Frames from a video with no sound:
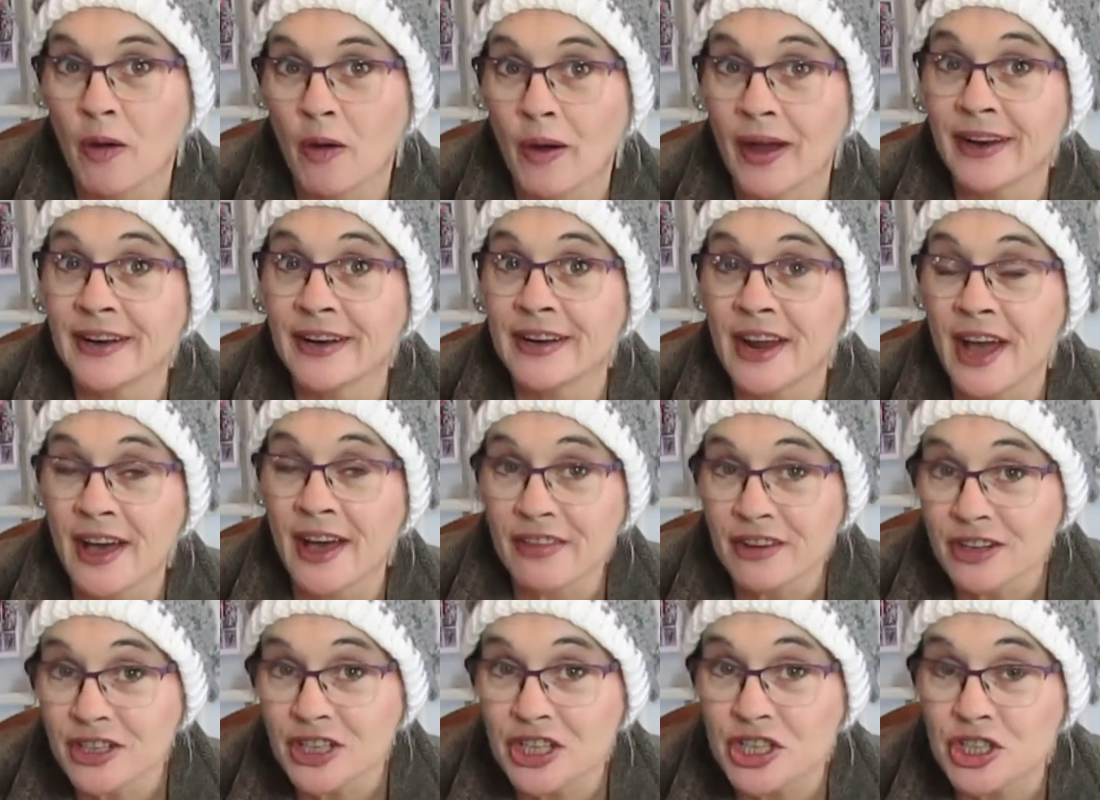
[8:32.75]

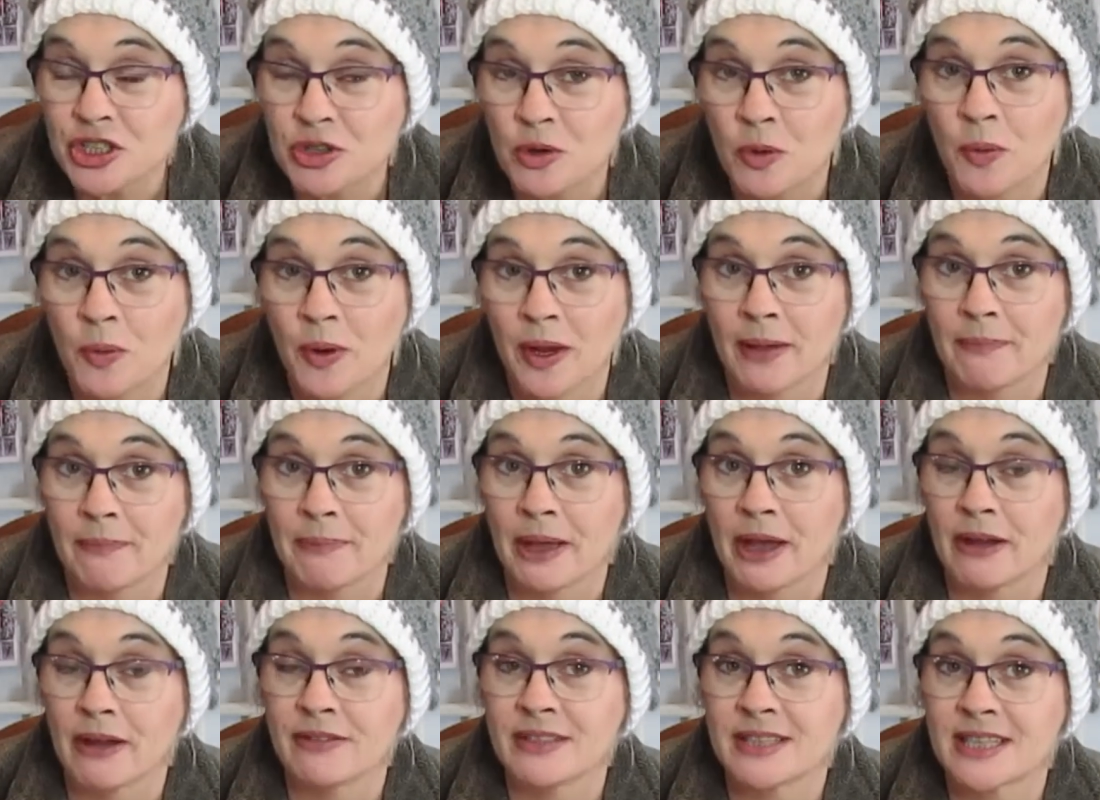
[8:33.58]
another story
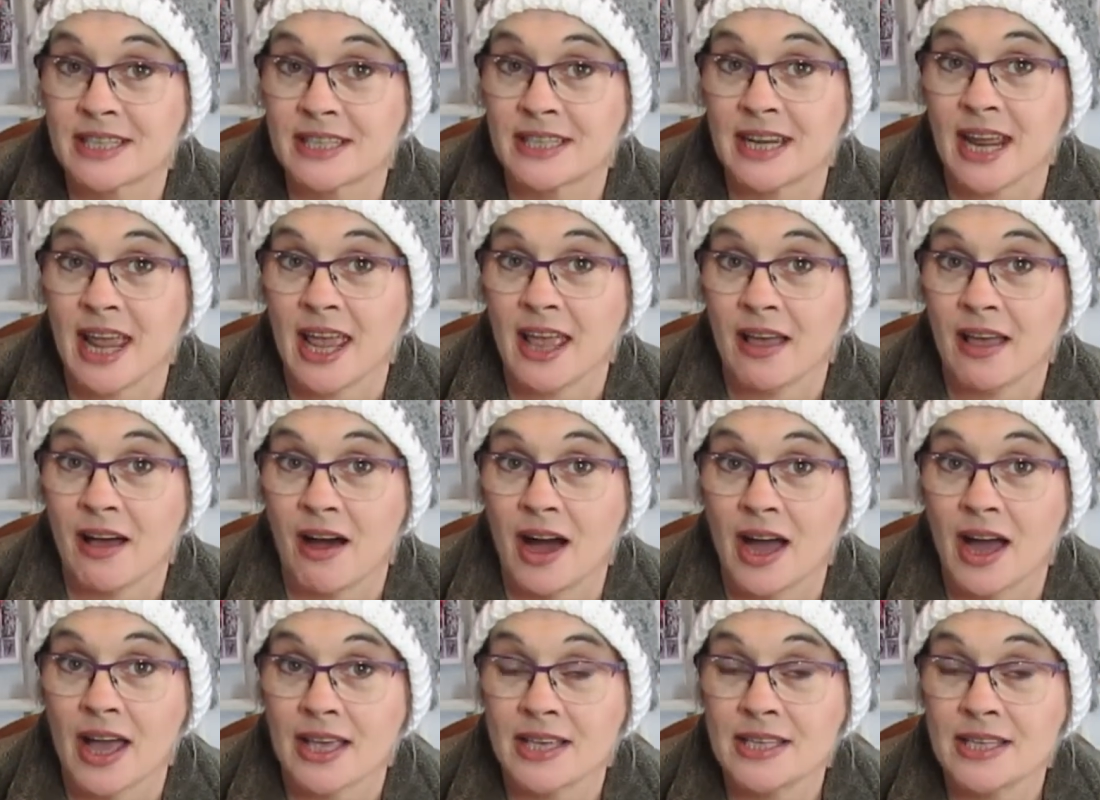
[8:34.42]
about today,
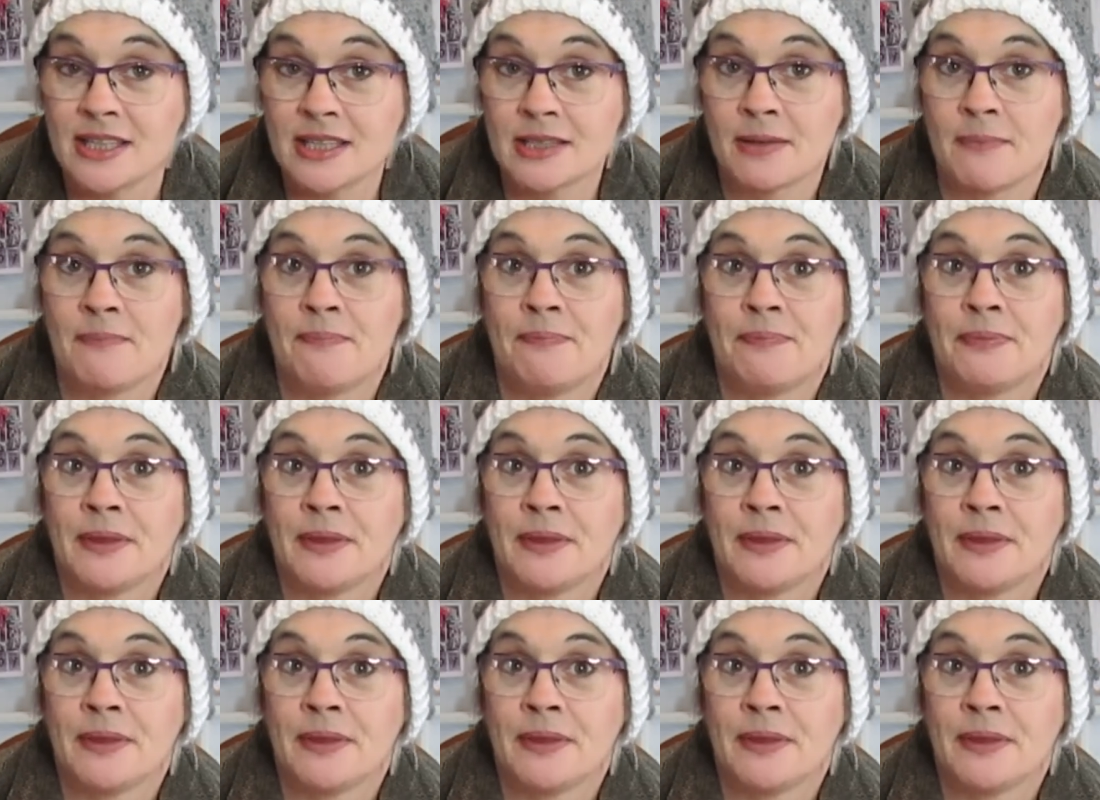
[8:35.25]
guys,